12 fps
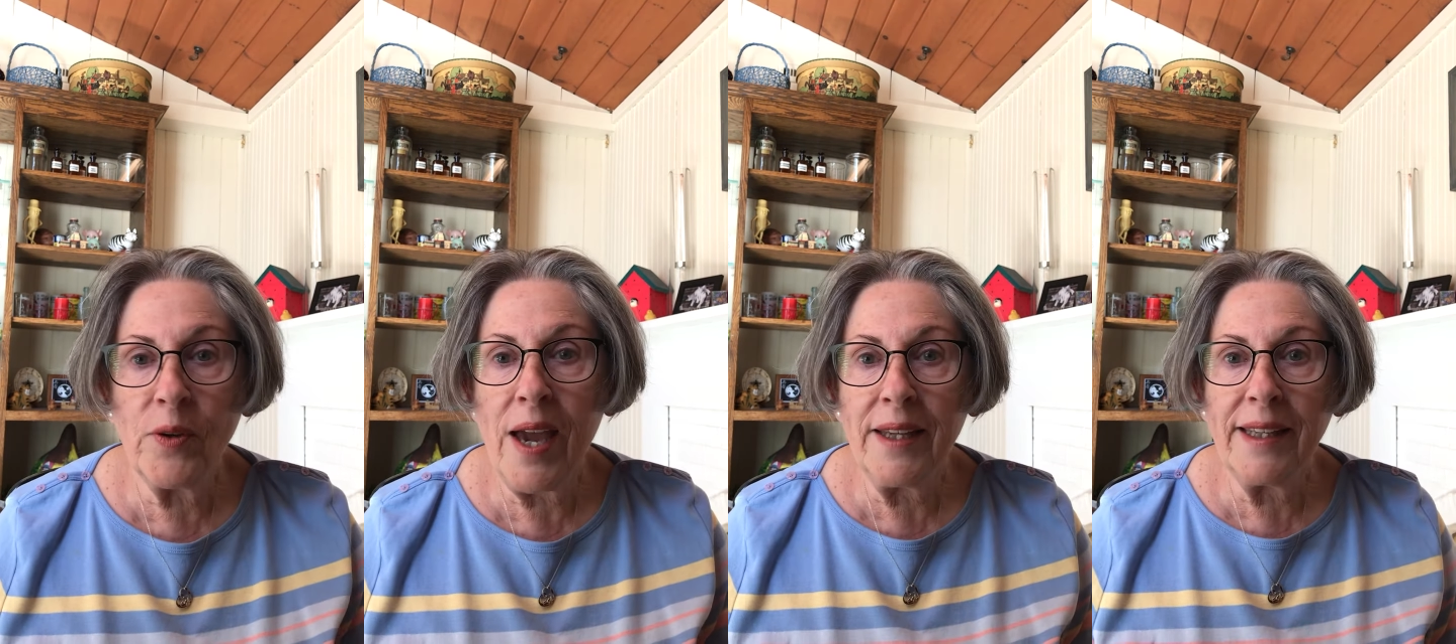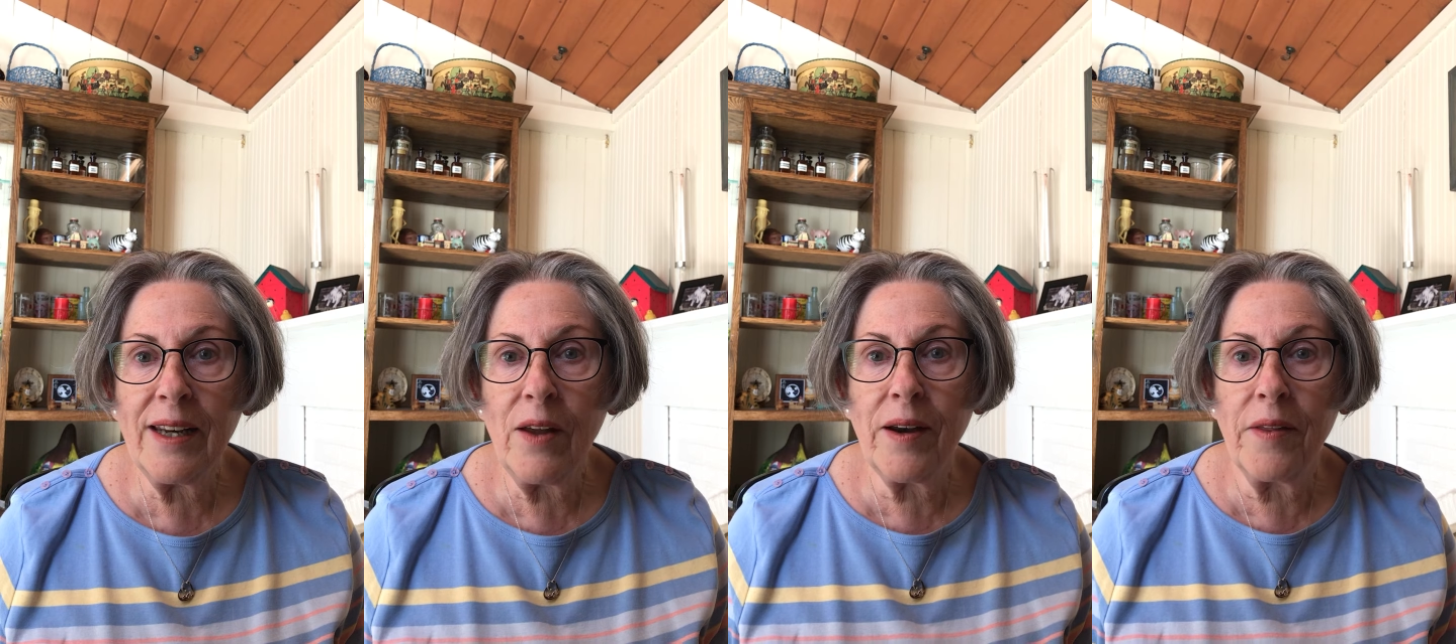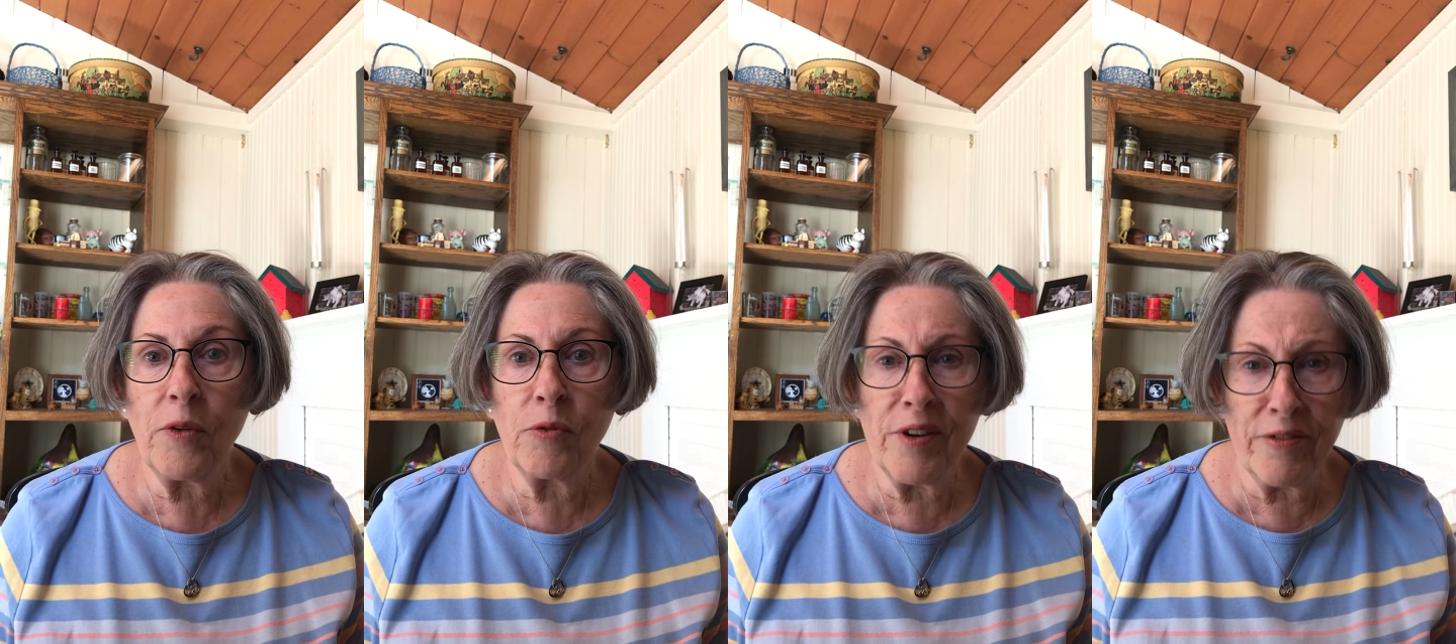can get out
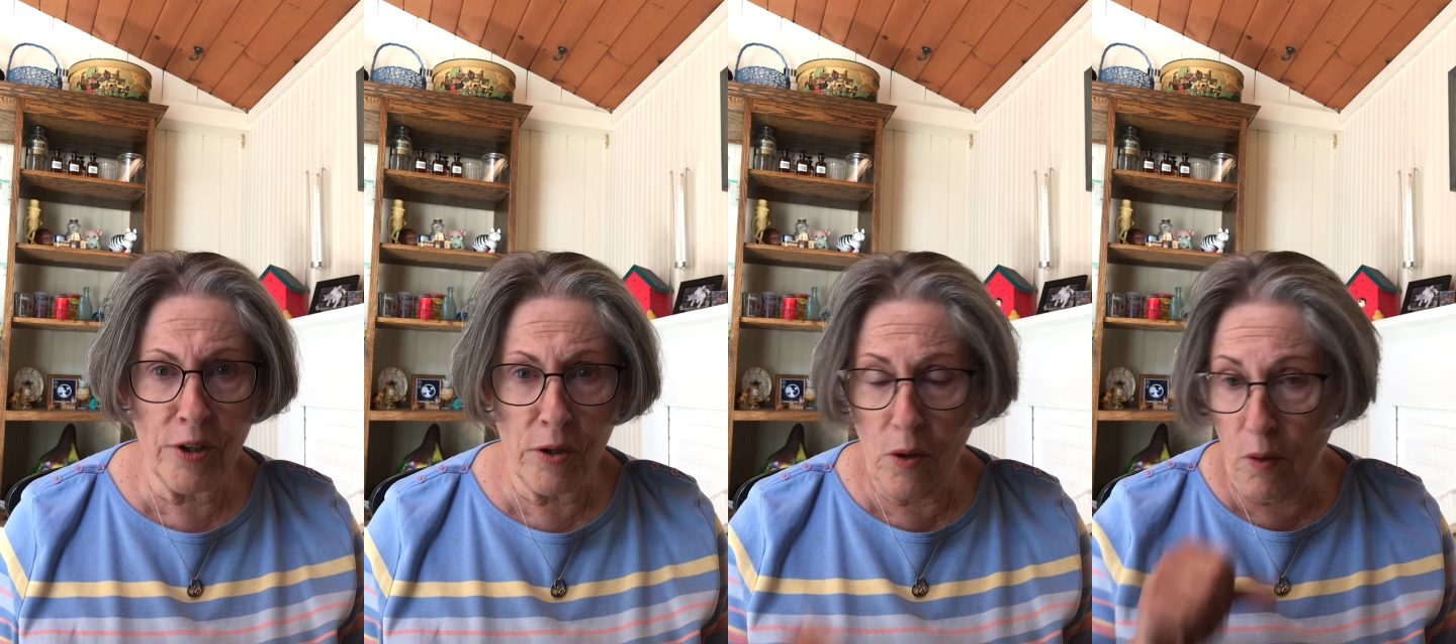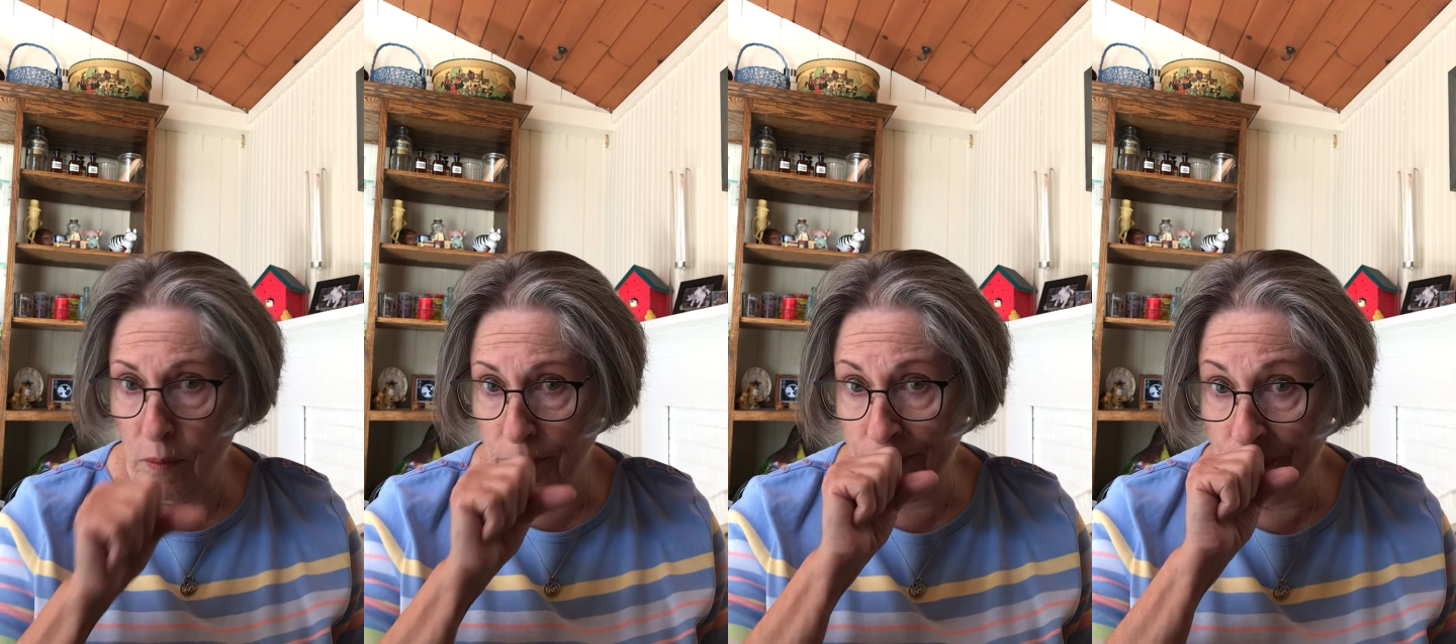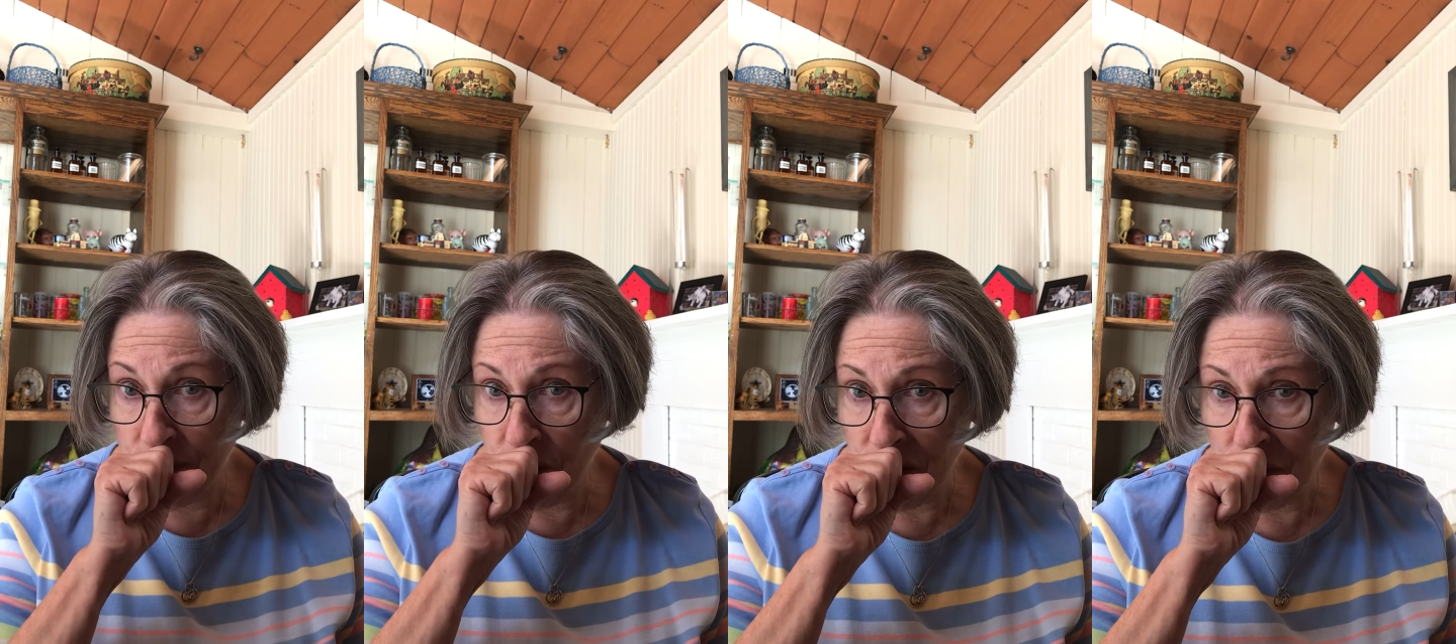on the river,
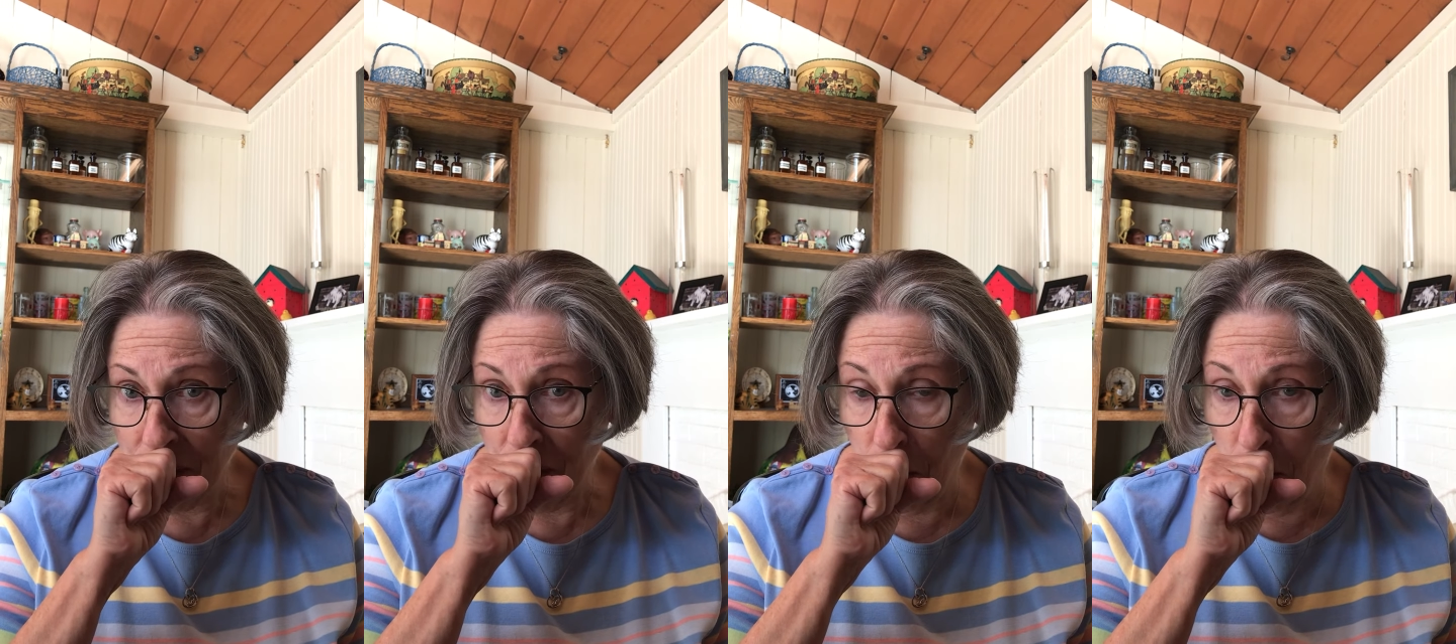excuse me,